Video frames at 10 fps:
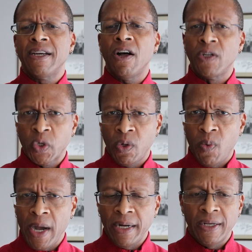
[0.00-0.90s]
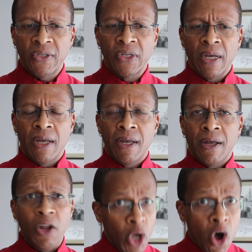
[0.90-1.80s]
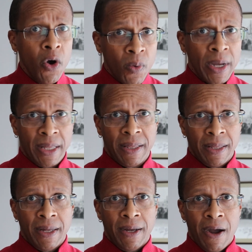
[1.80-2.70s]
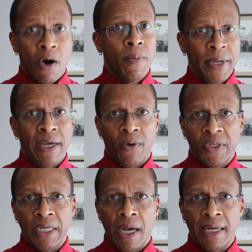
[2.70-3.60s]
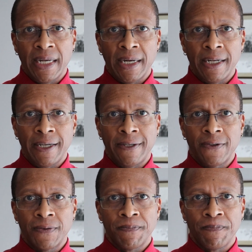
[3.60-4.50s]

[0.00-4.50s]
in cultural whiteness along with our POC identities.